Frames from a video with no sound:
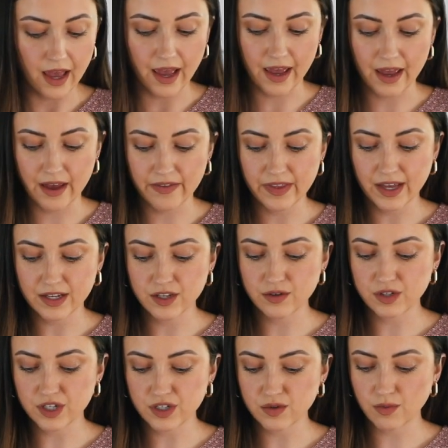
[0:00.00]
And then you
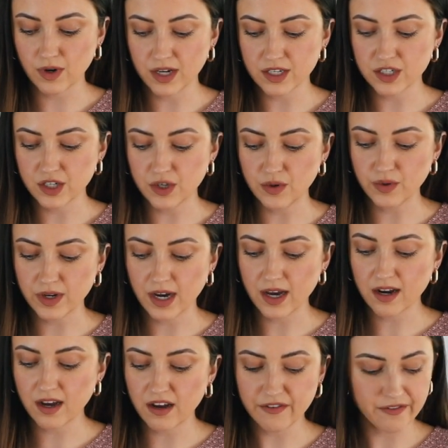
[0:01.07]
just want to
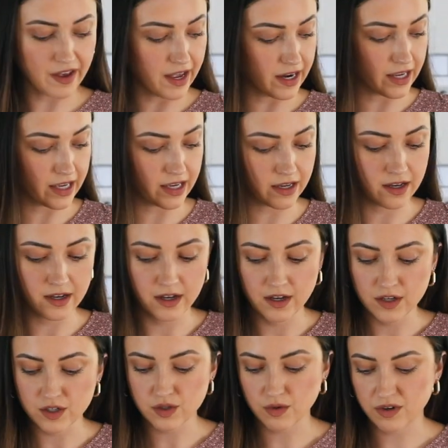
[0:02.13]
cut off any
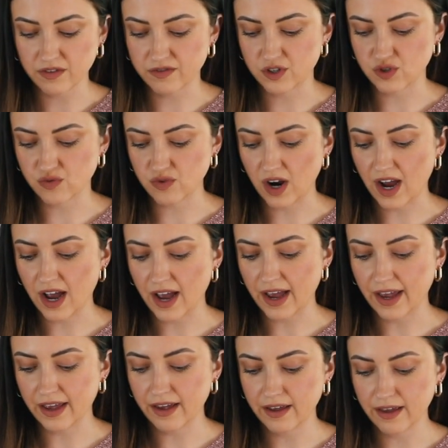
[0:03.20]
sort of
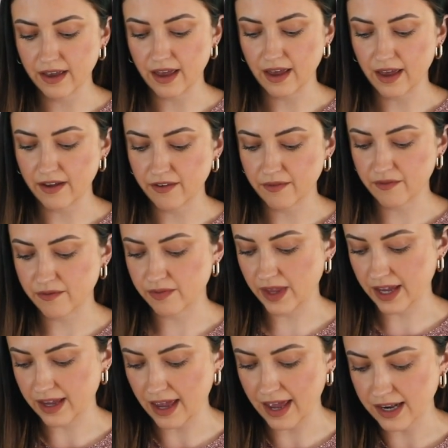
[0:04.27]
dry
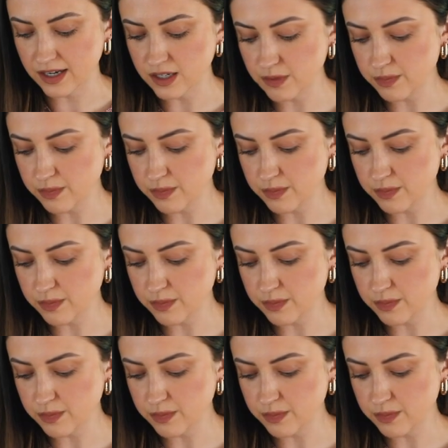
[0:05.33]
like end